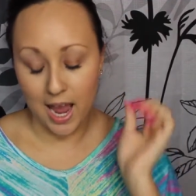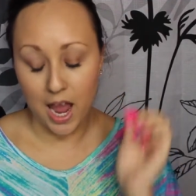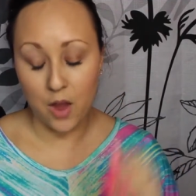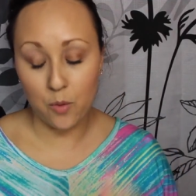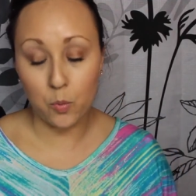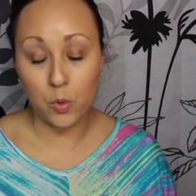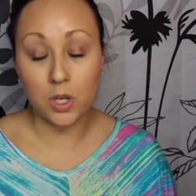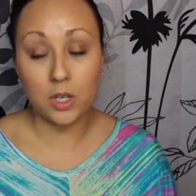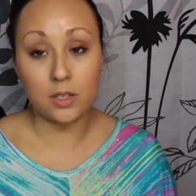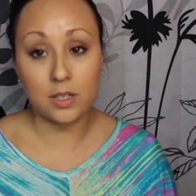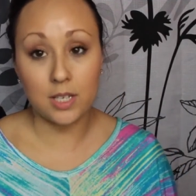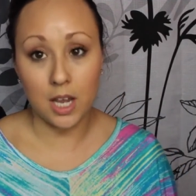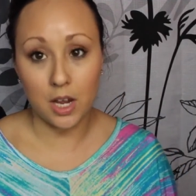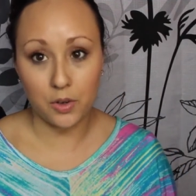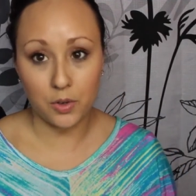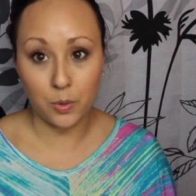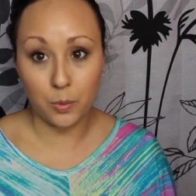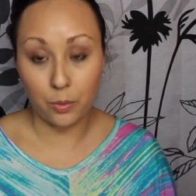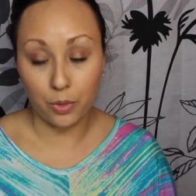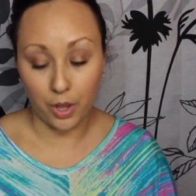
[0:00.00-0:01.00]
I will tell
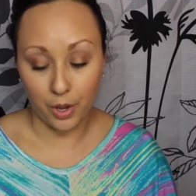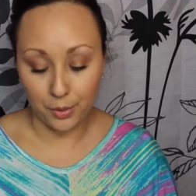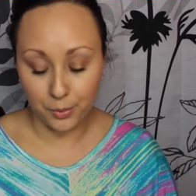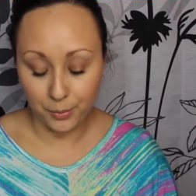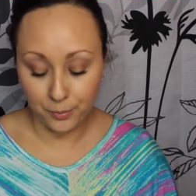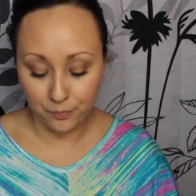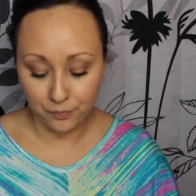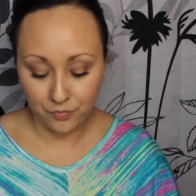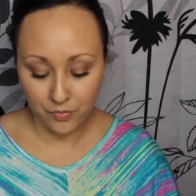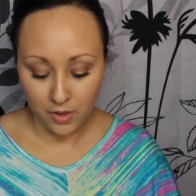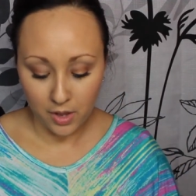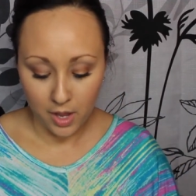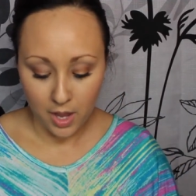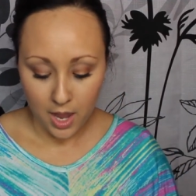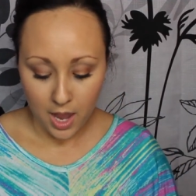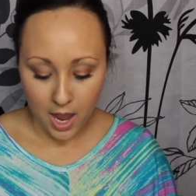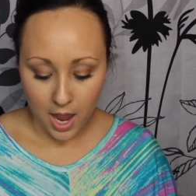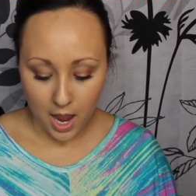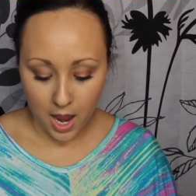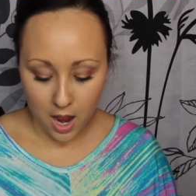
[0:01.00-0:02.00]
you though,
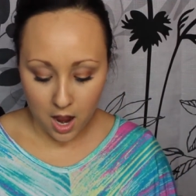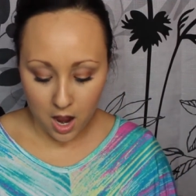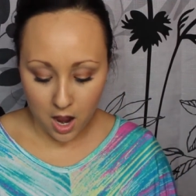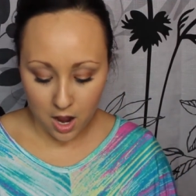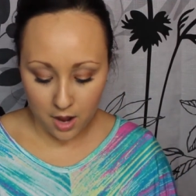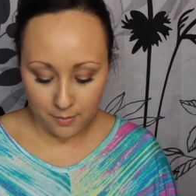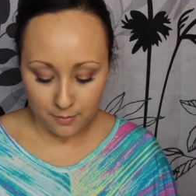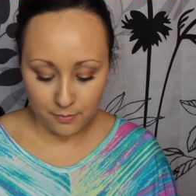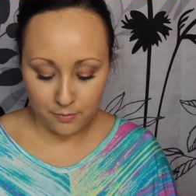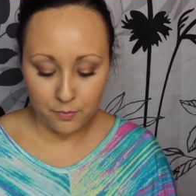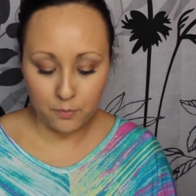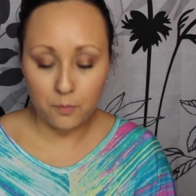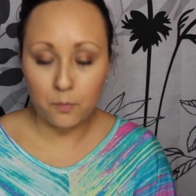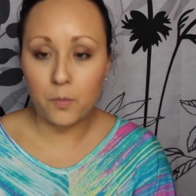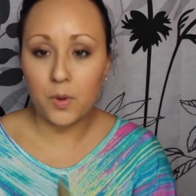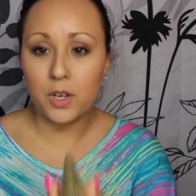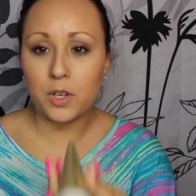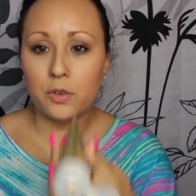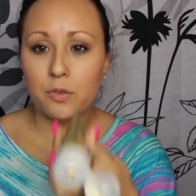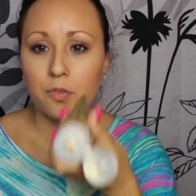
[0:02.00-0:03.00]
um,
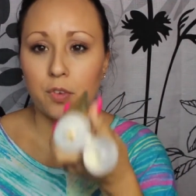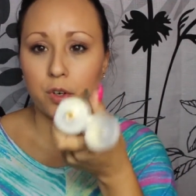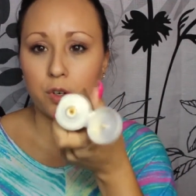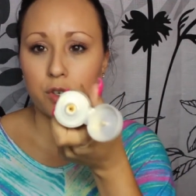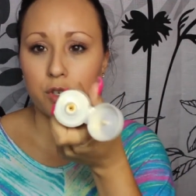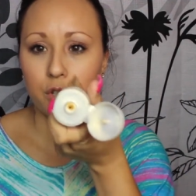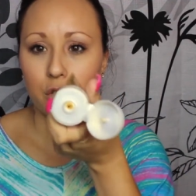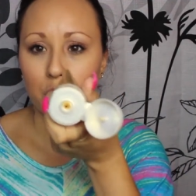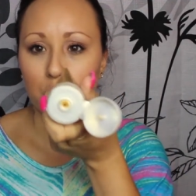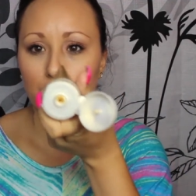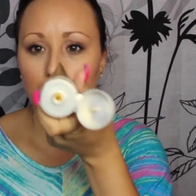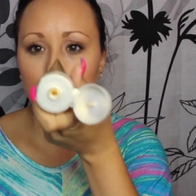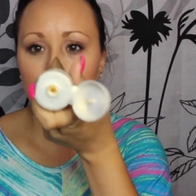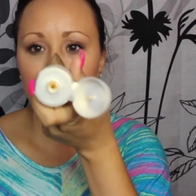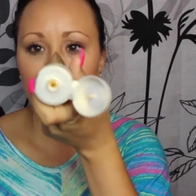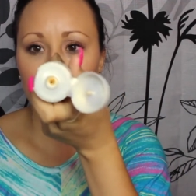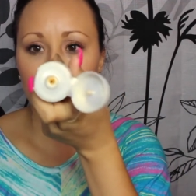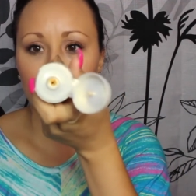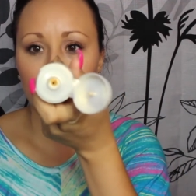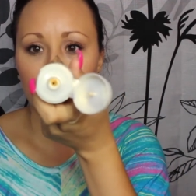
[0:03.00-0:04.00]
when you first open
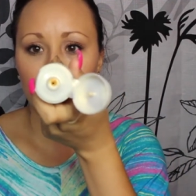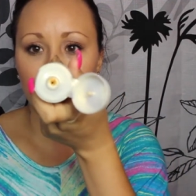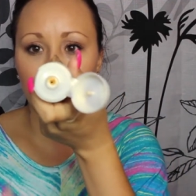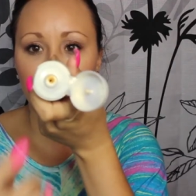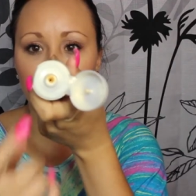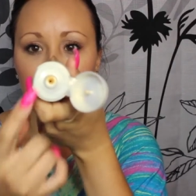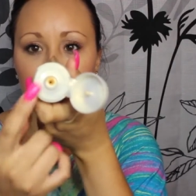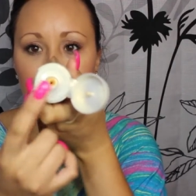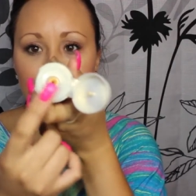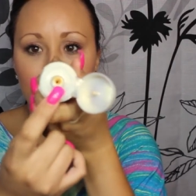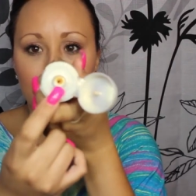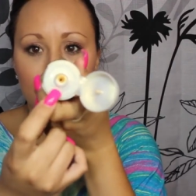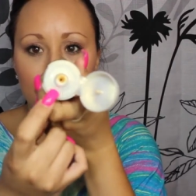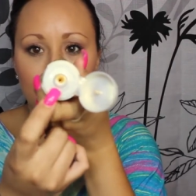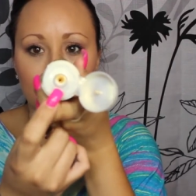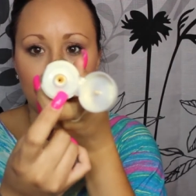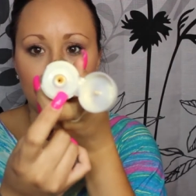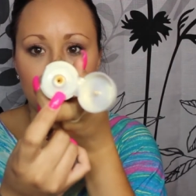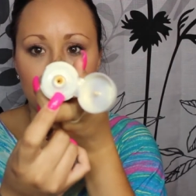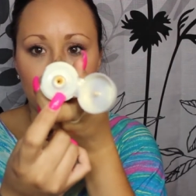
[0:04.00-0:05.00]
the tube, you can see
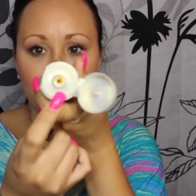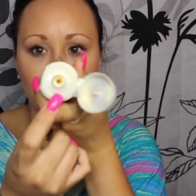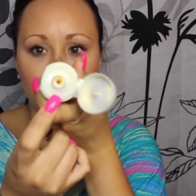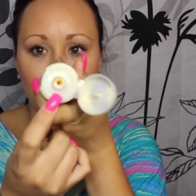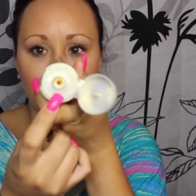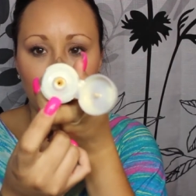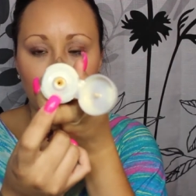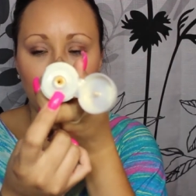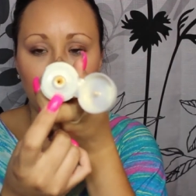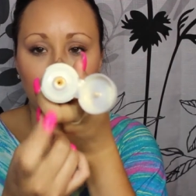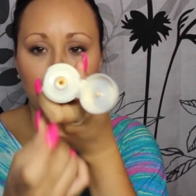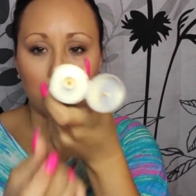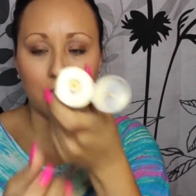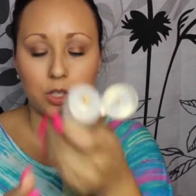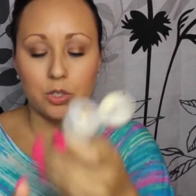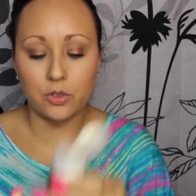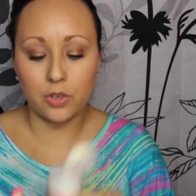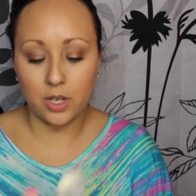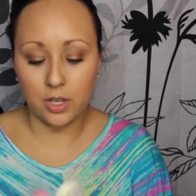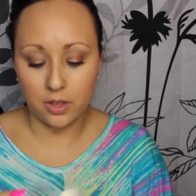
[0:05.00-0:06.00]
that it's very
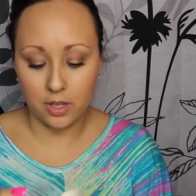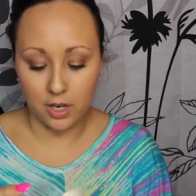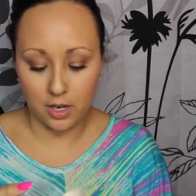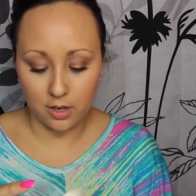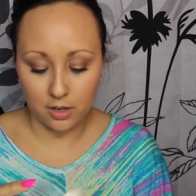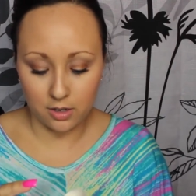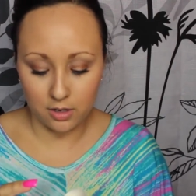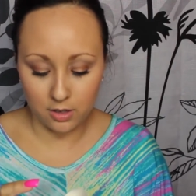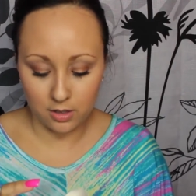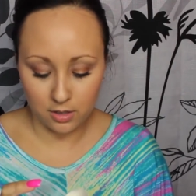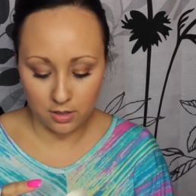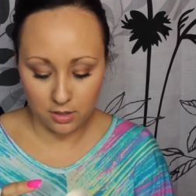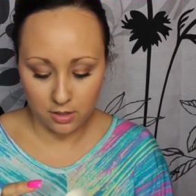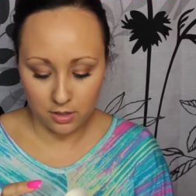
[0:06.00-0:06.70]
glittery there.